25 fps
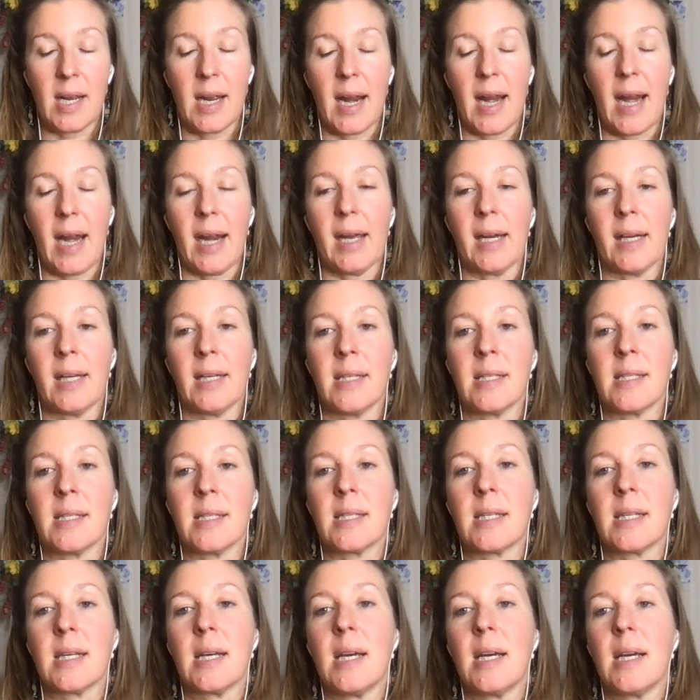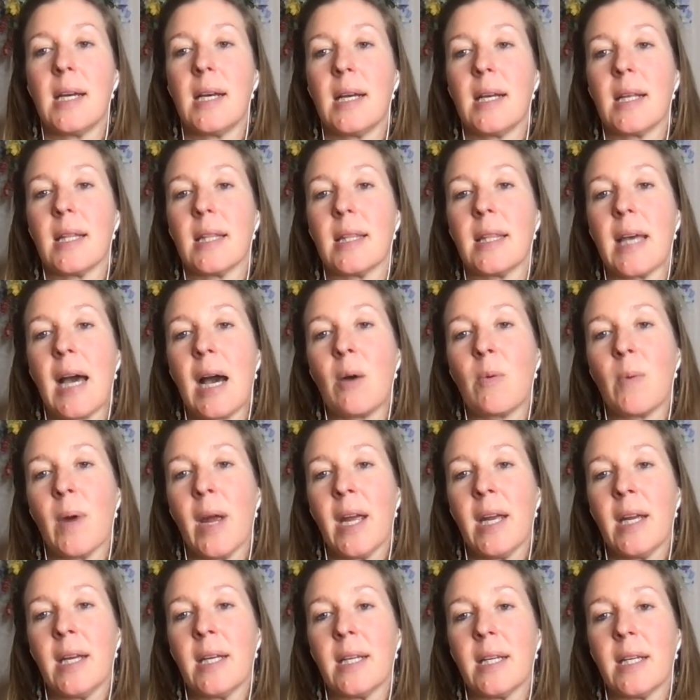And that
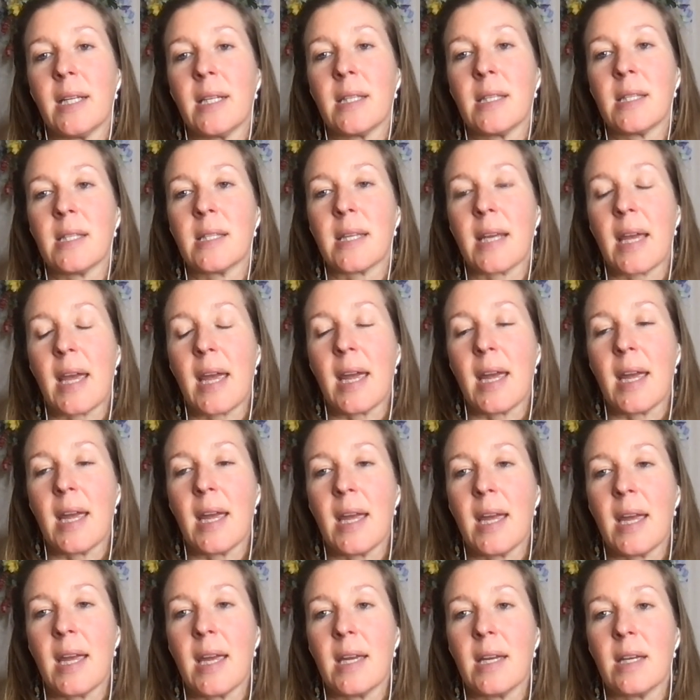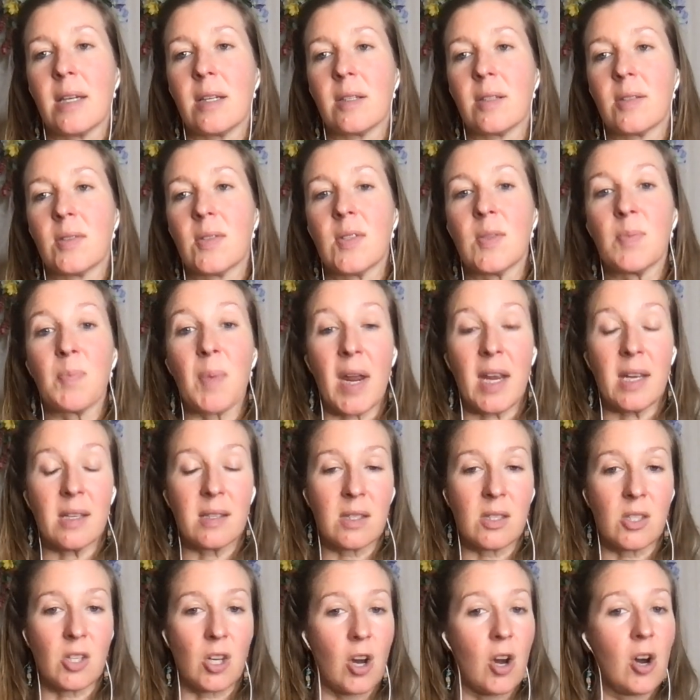way, it's a
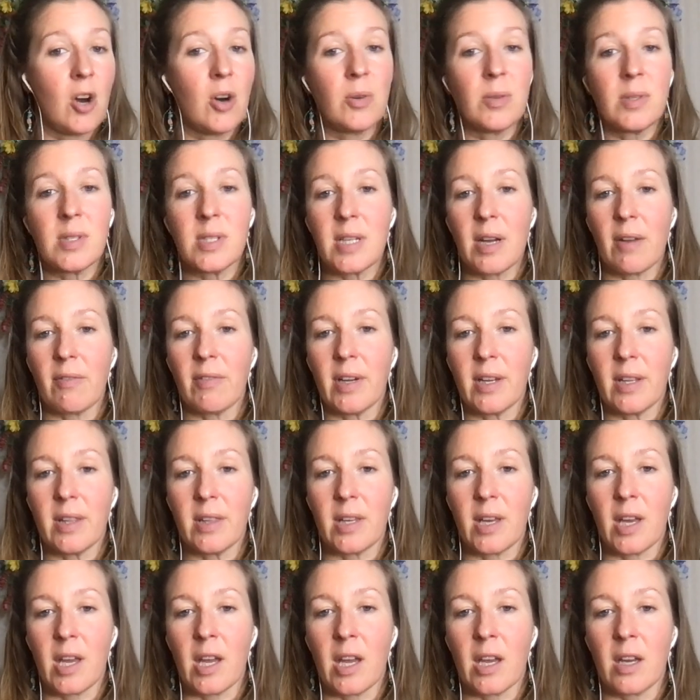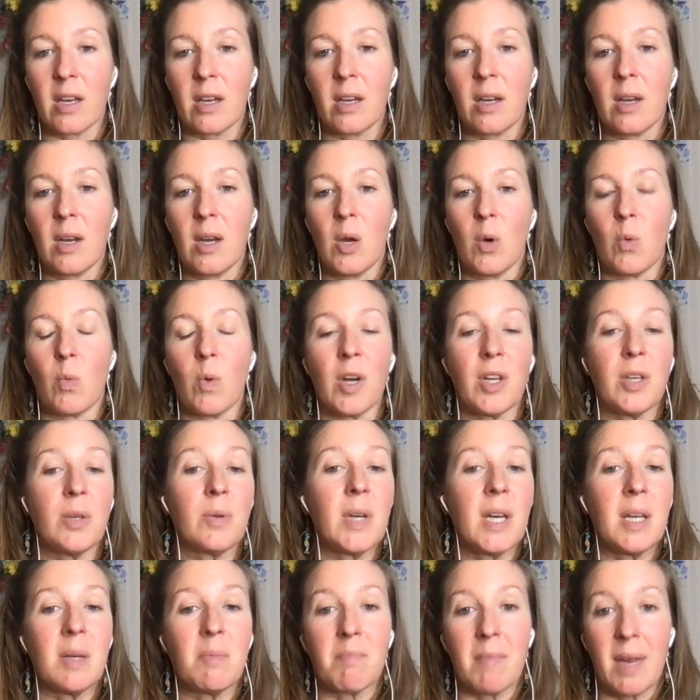space to host everything where you
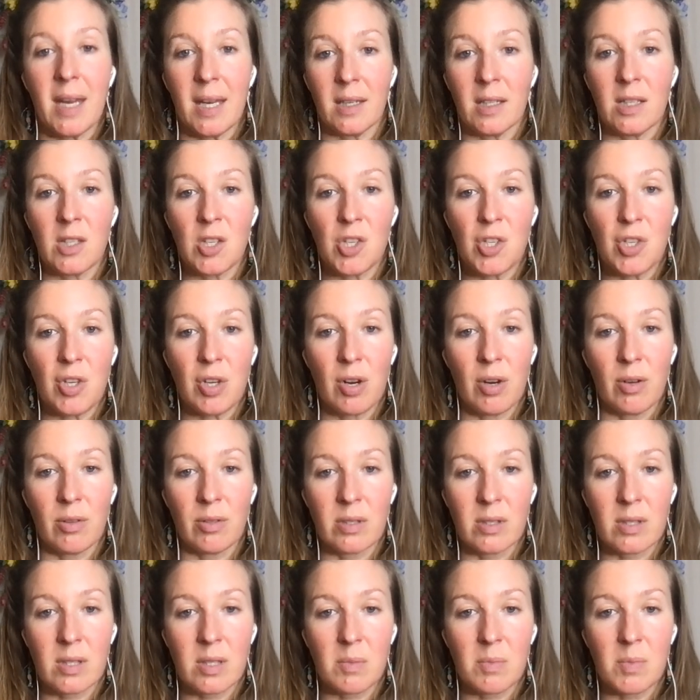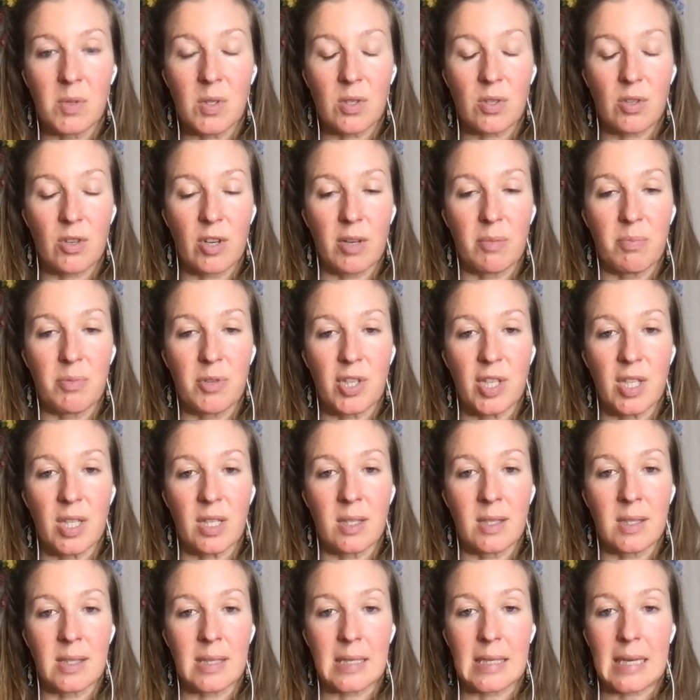can manage your own
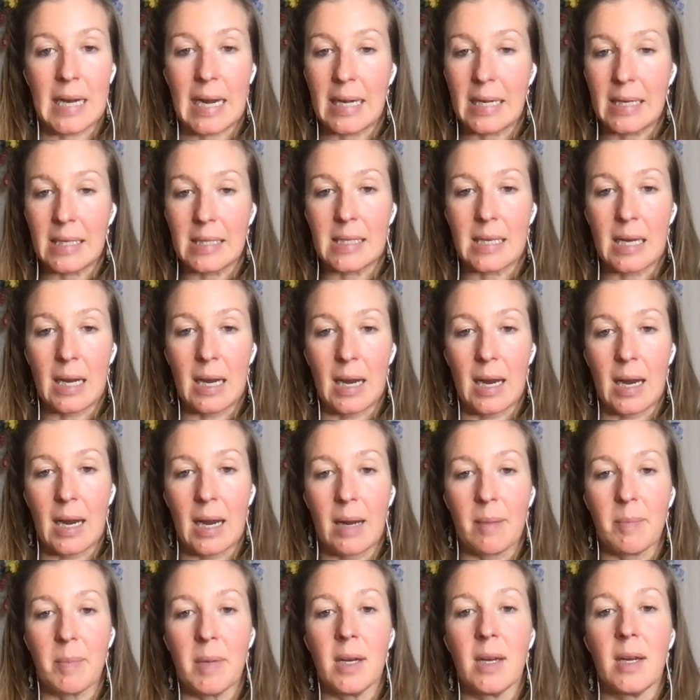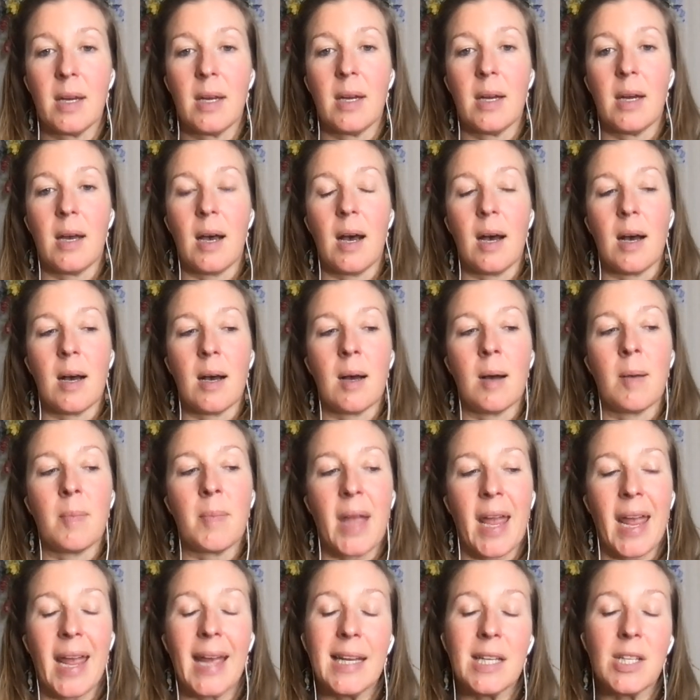subscriptions at any time,
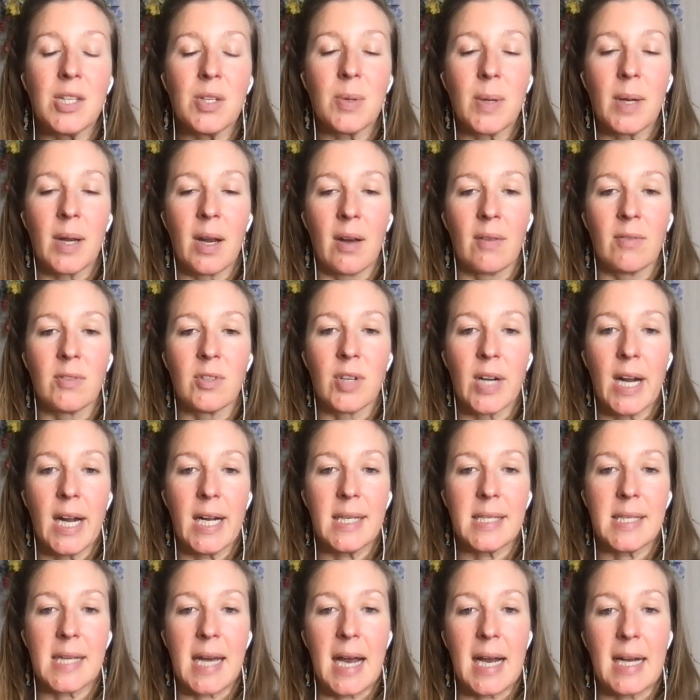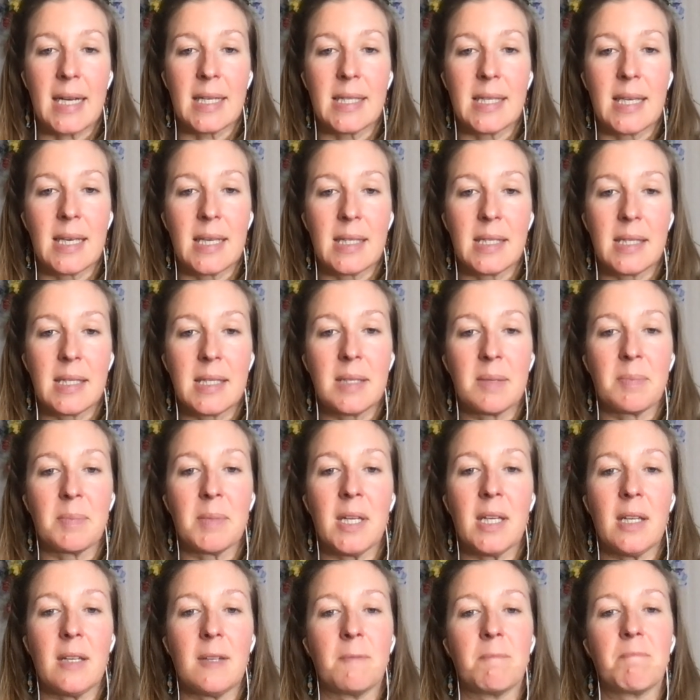and you can have direct access to
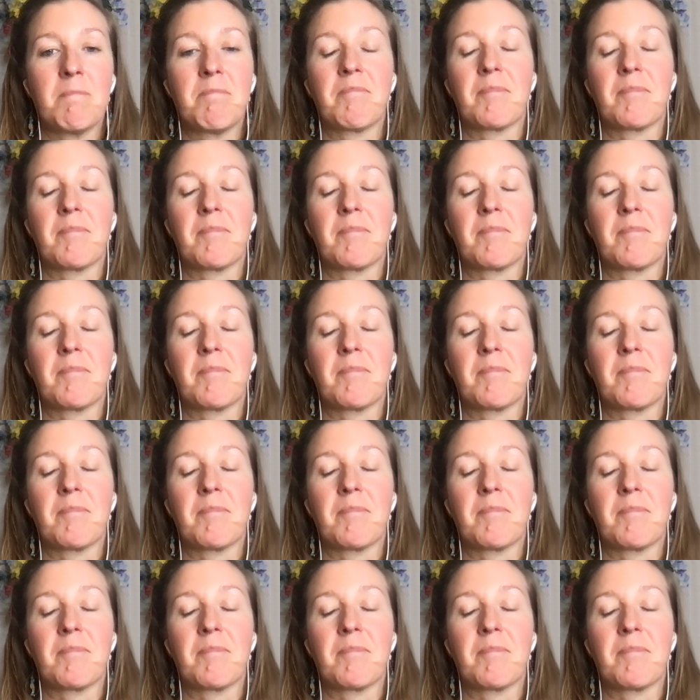me.